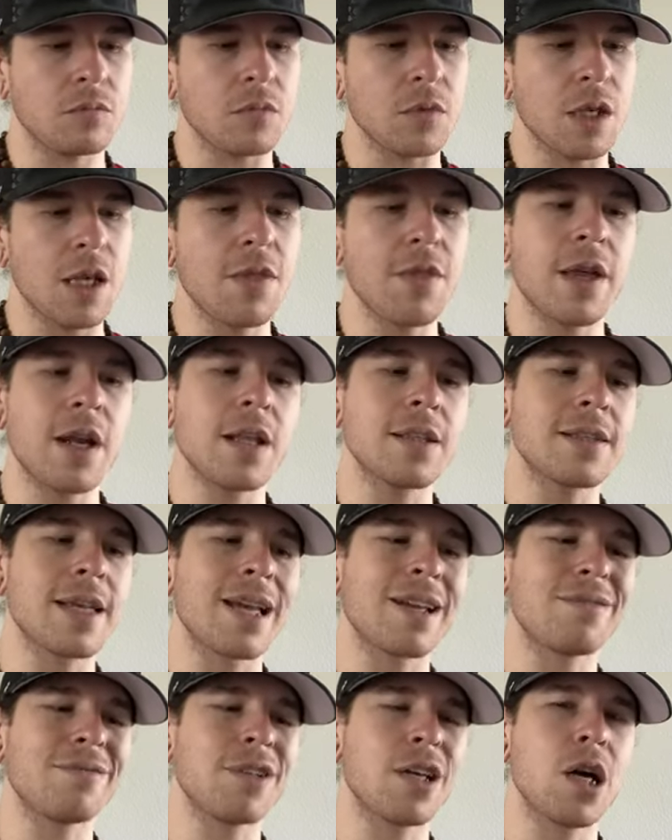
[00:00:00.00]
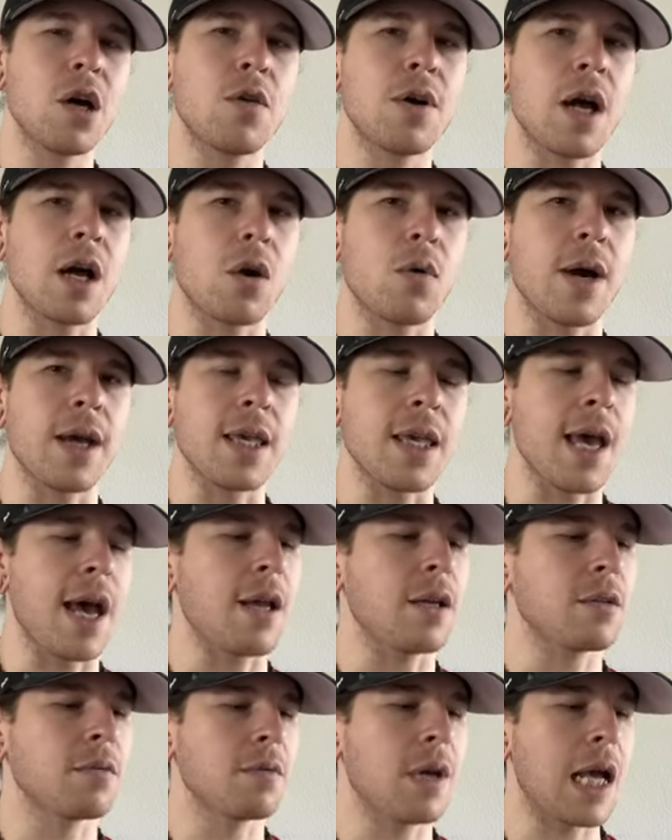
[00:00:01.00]
And then it's like, no, not quite yet.
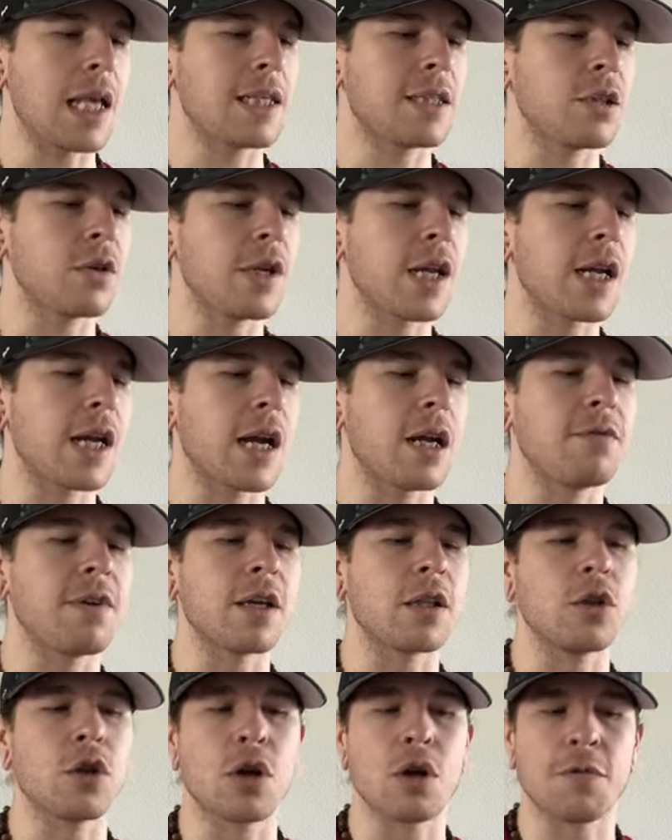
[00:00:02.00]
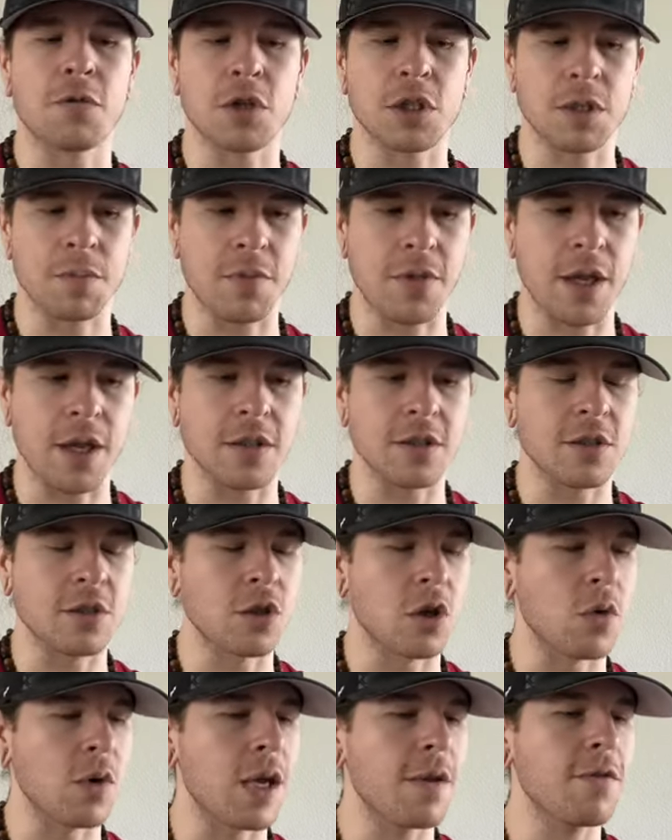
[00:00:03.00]
I still need to kind of like look over some things. And
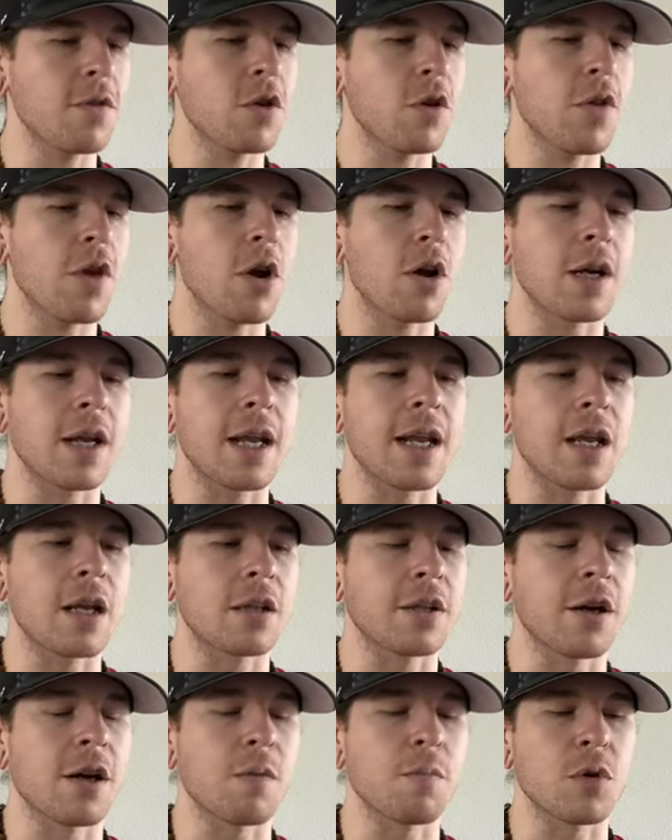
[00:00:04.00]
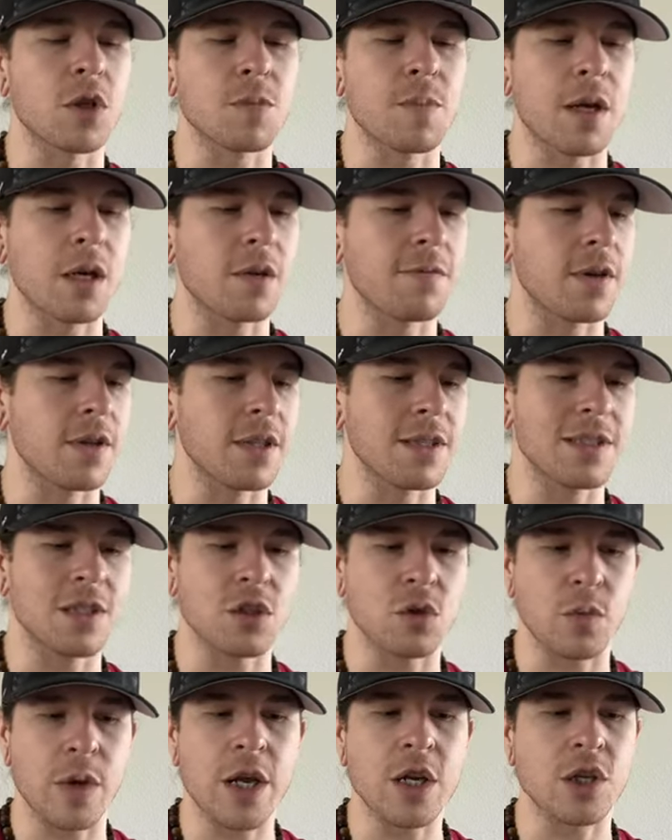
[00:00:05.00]
so even though they are gaining clarity and perspective on the
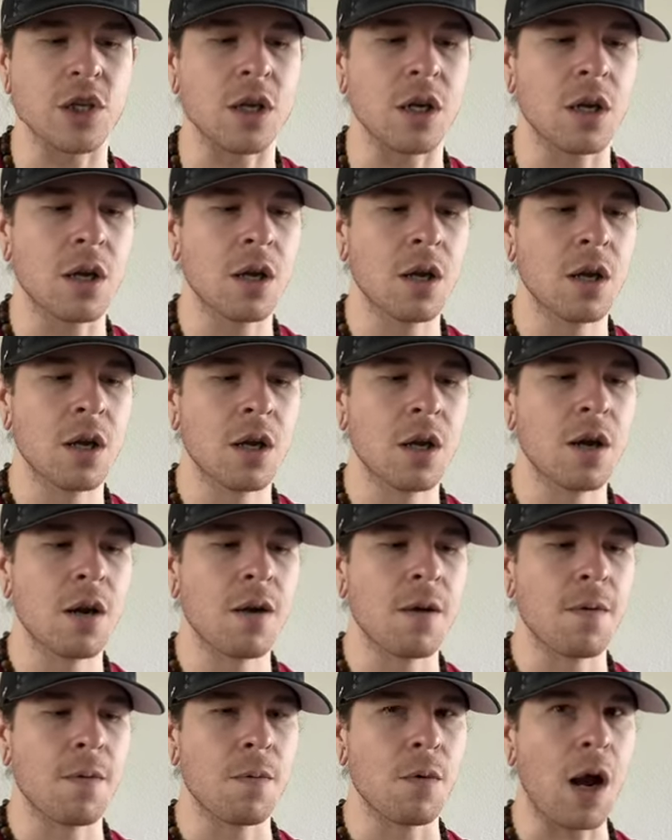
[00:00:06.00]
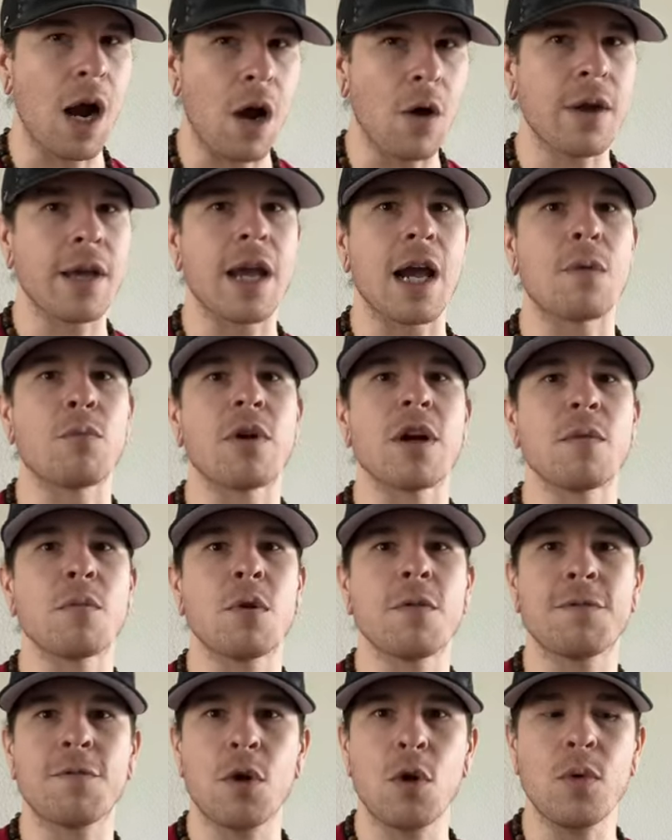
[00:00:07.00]
situation, okay, I'm ready to
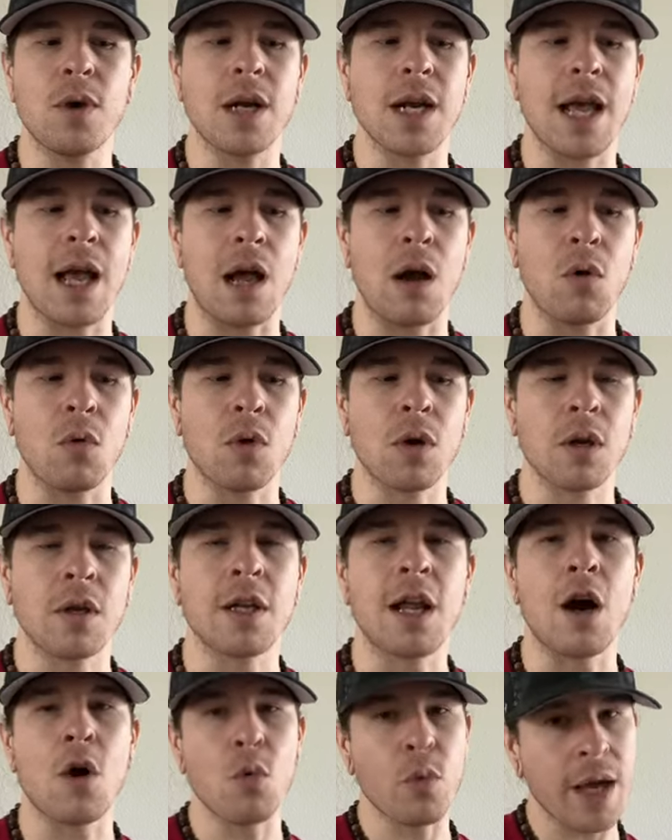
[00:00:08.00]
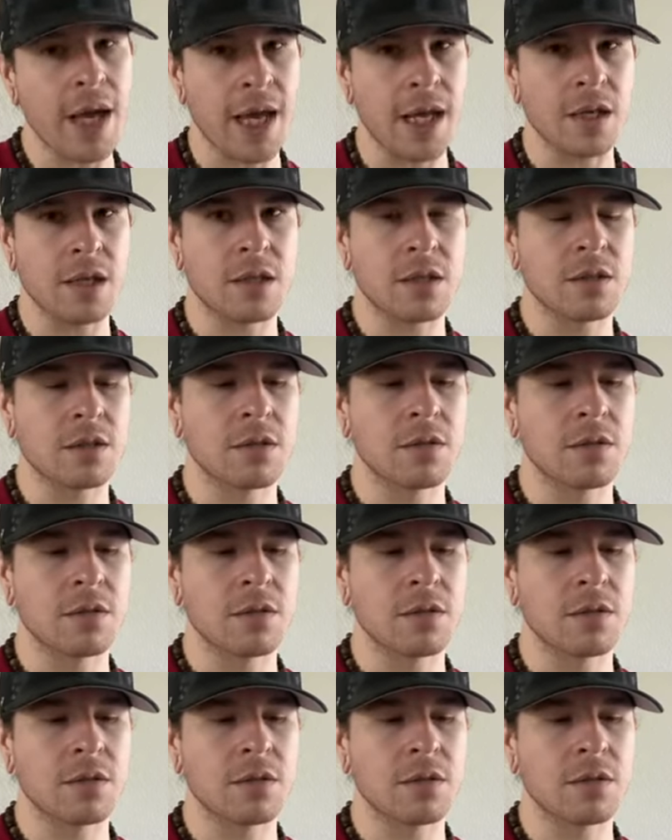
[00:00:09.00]
move forward now. Now wait.